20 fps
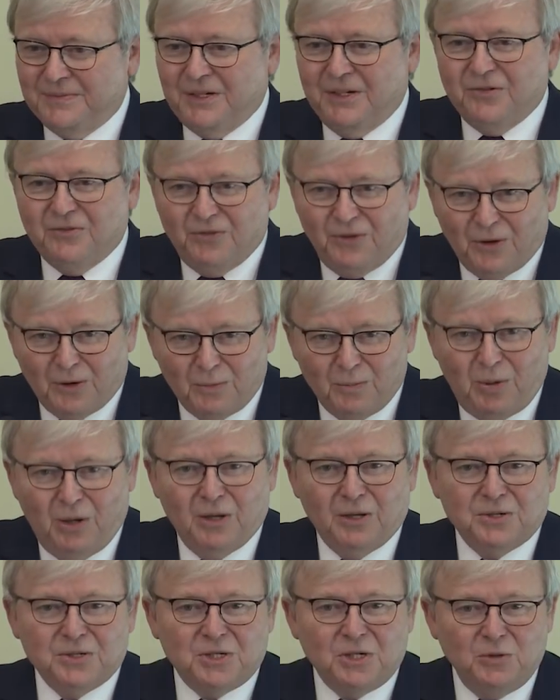In foreign
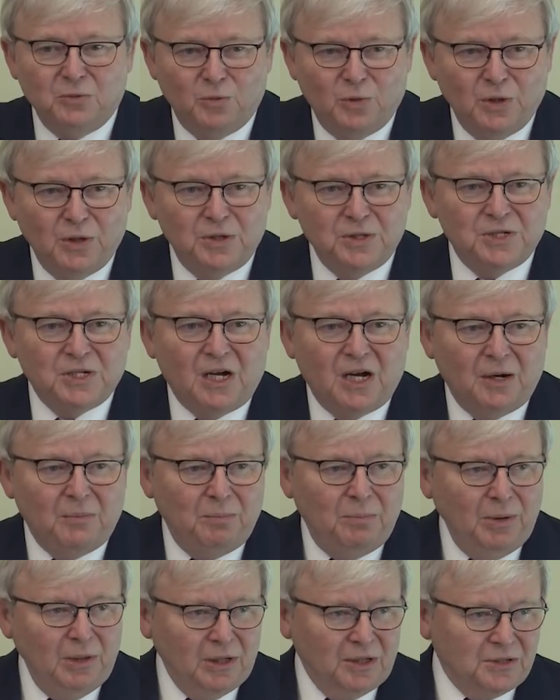policy, words are
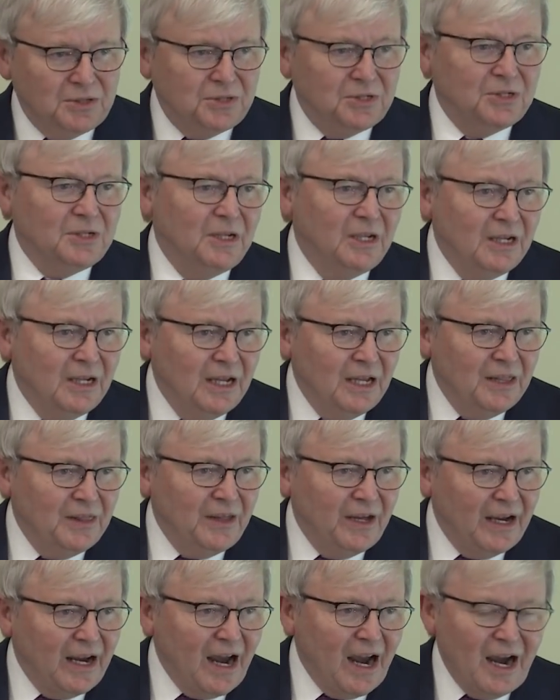bullets.
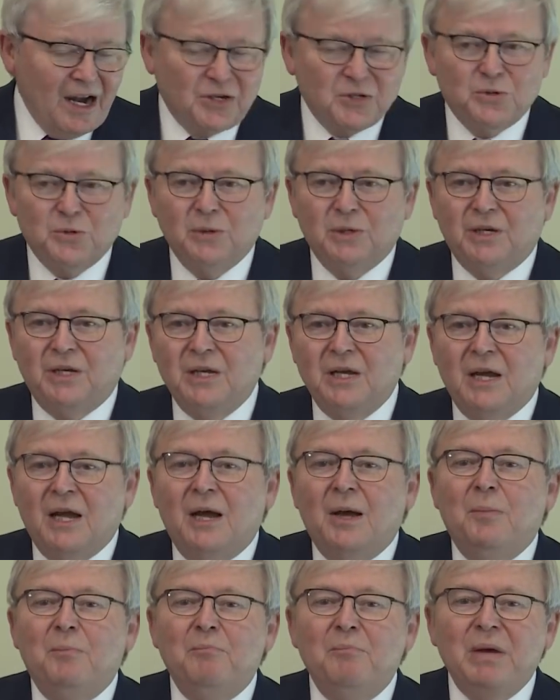They actually
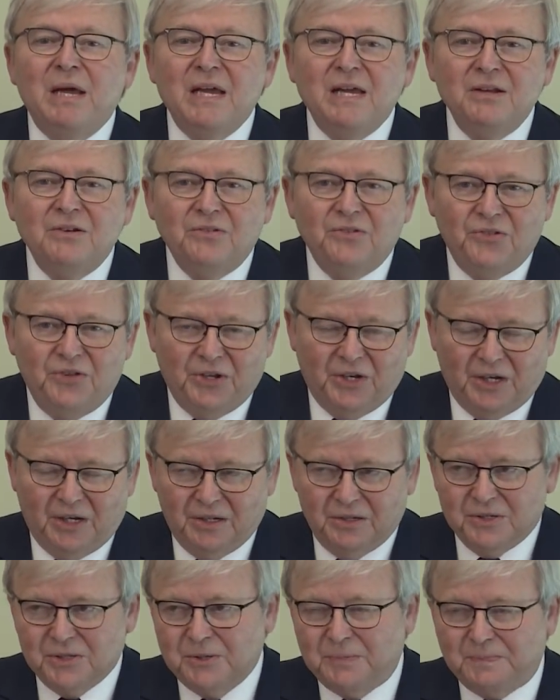mean
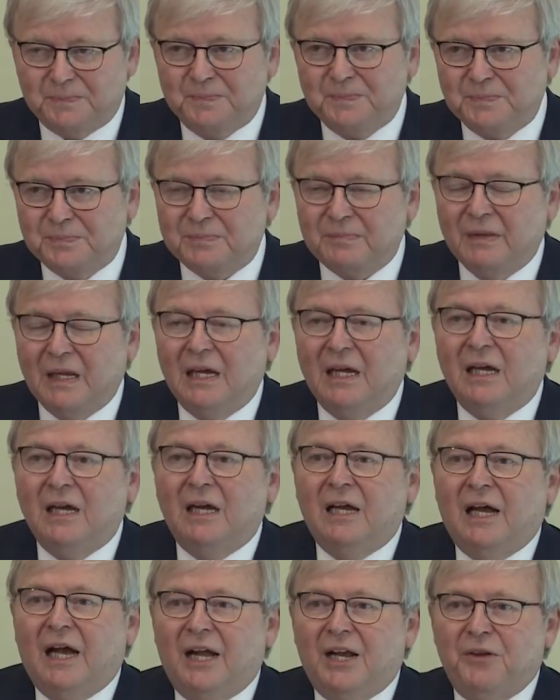things.
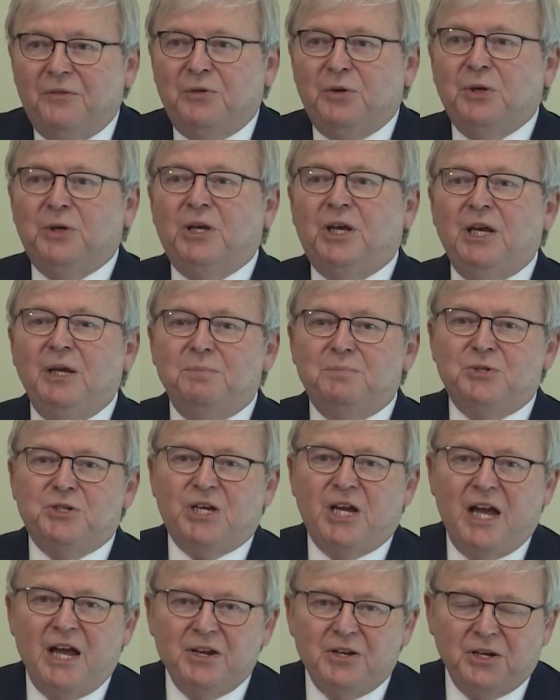And if you keep
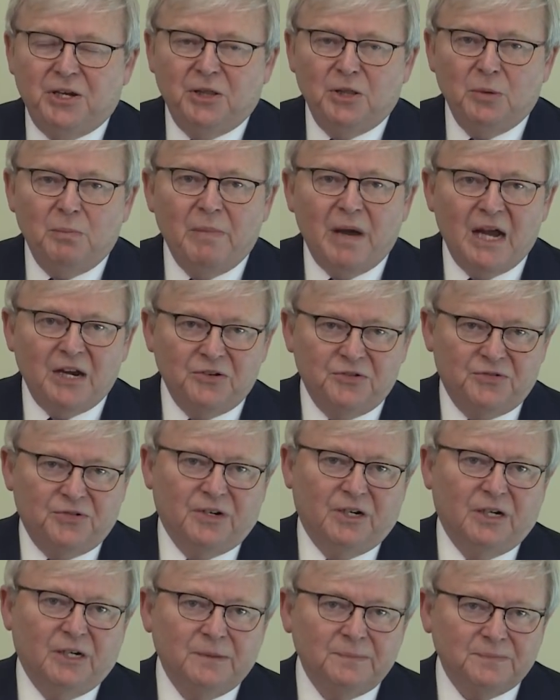chanting the
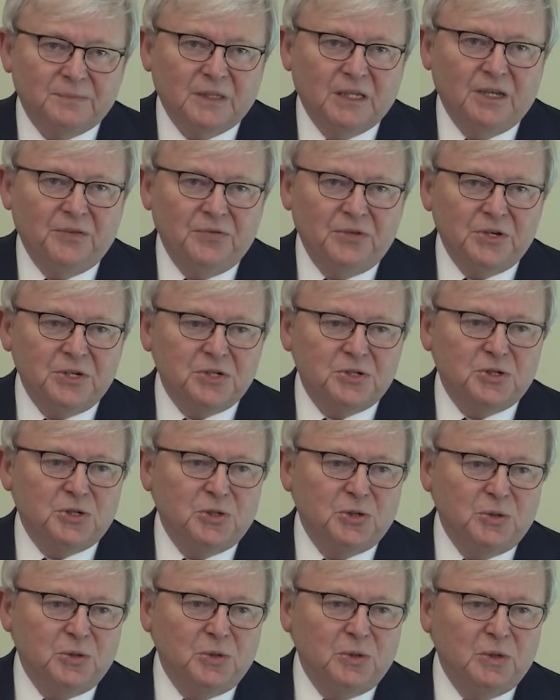mantra that these
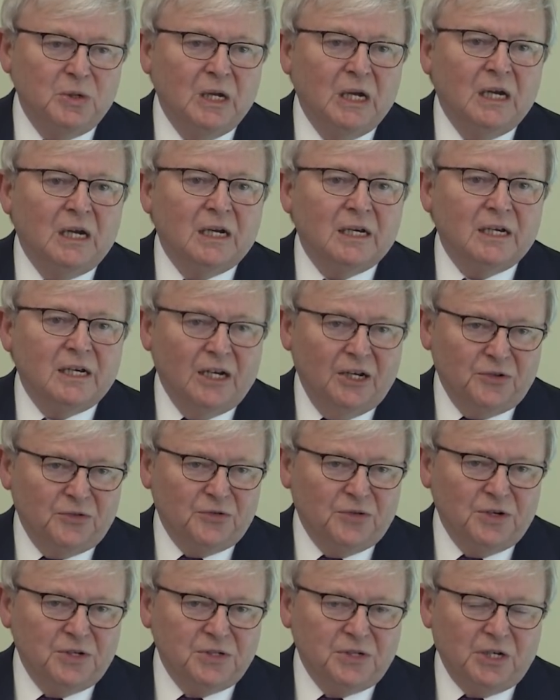two
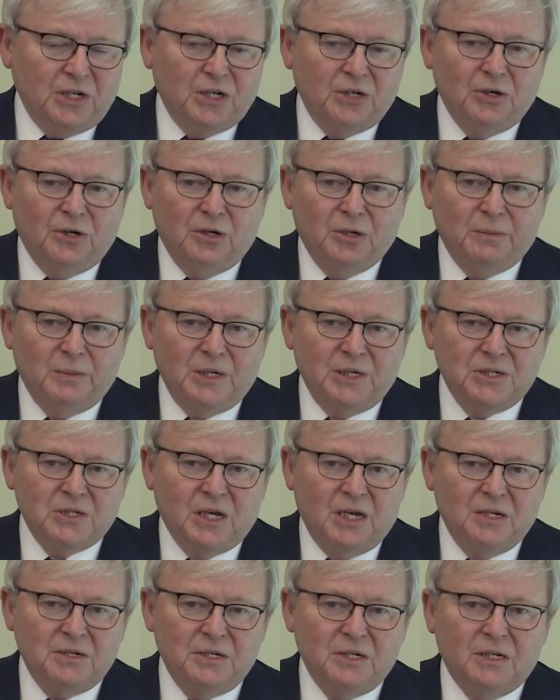countries and economies
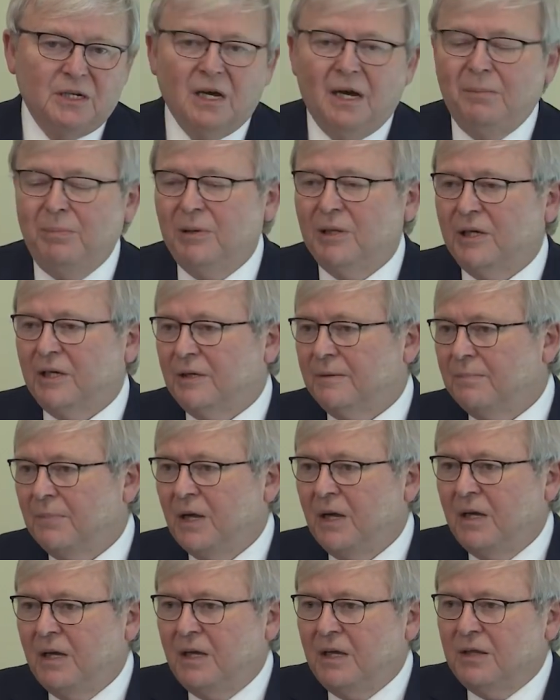are decoupling,
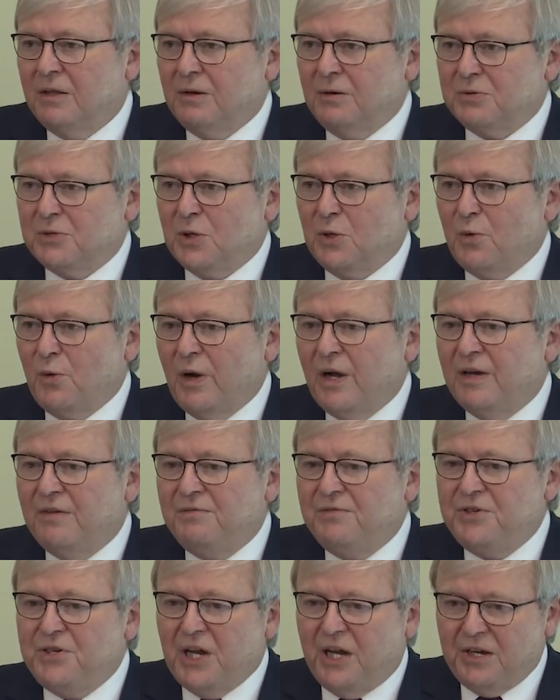there is a
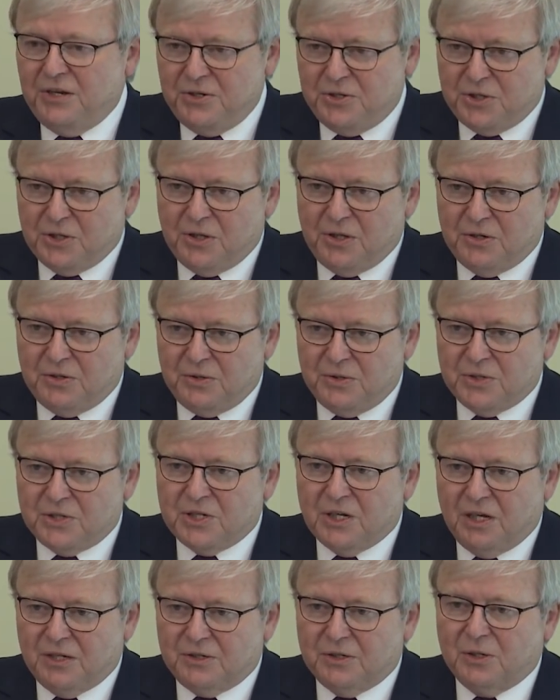grave danger that you
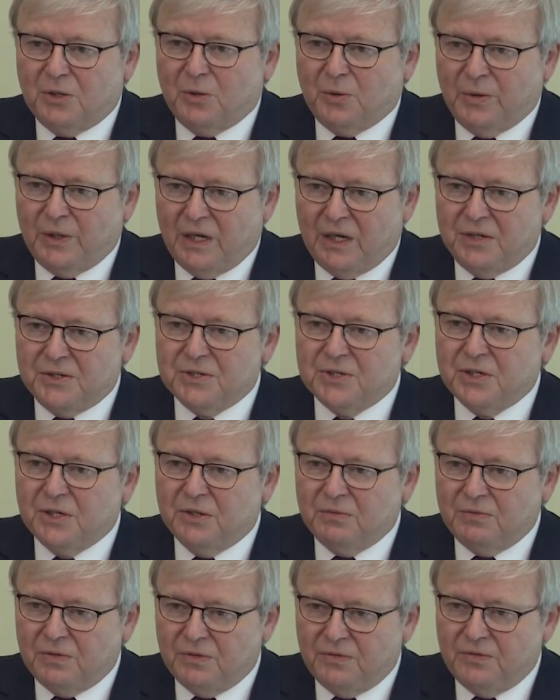start to create
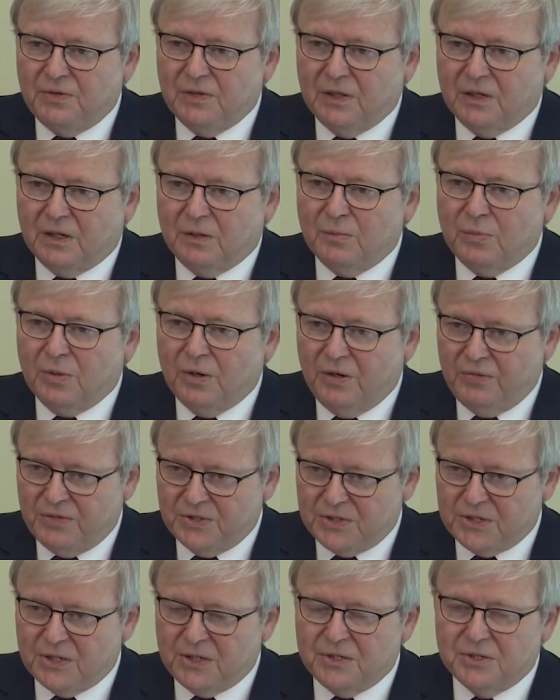self-fulfilling
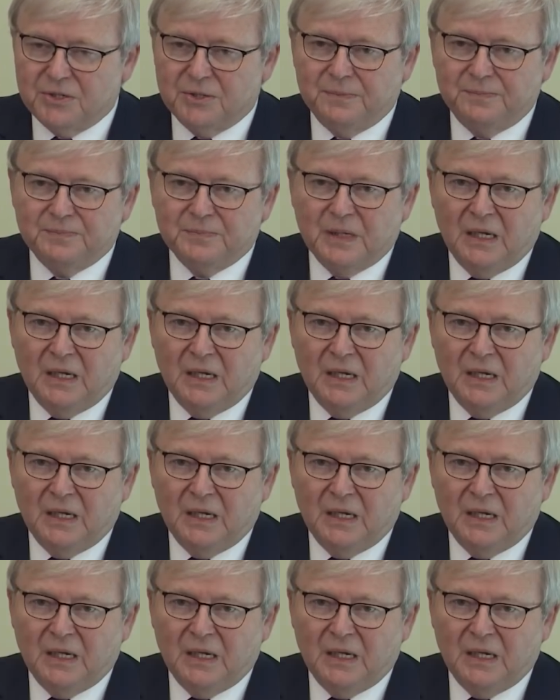prophecies.